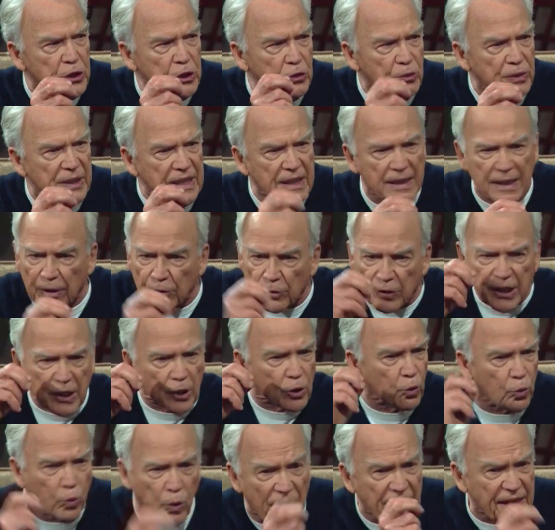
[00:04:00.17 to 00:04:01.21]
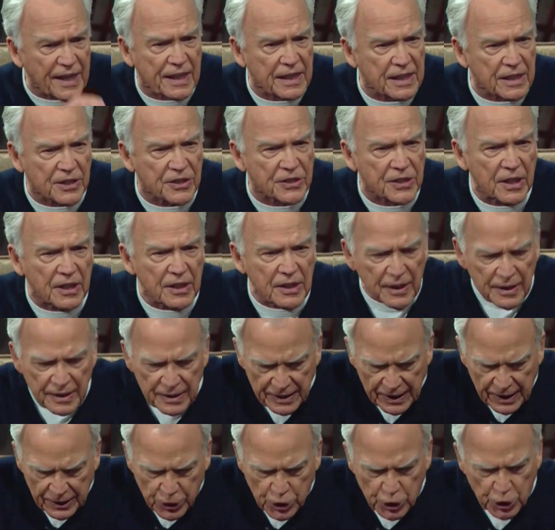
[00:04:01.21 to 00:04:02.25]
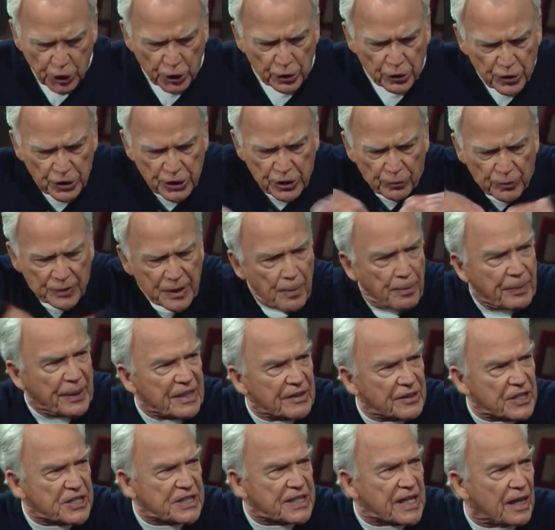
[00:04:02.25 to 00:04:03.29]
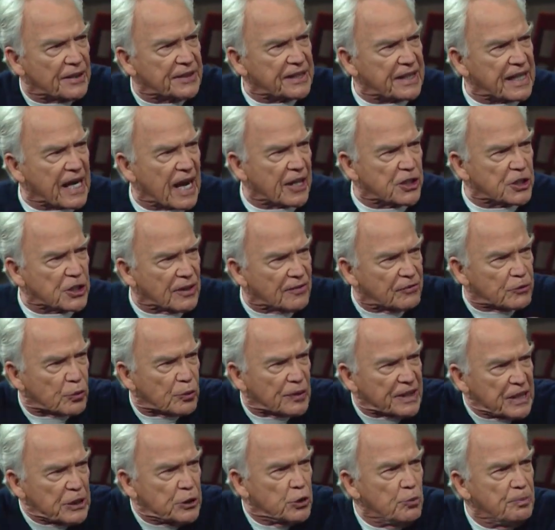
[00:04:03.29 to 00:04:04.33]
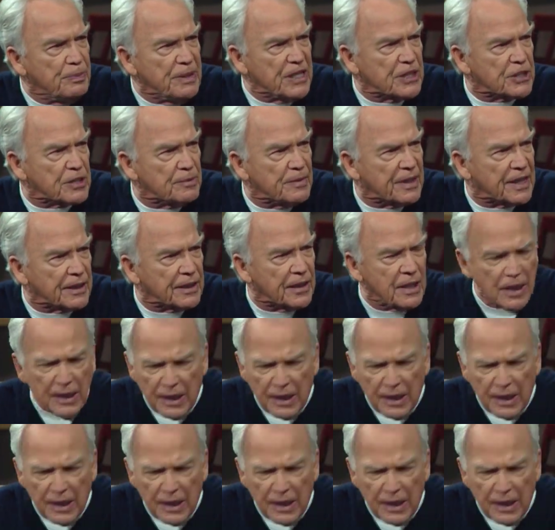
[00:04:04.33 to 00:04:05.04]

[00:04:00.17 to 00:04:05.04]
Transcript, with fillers: you eat, I don't care what it is, mm -hmm. it churns it with a peristaltic action of 22 beats a minute.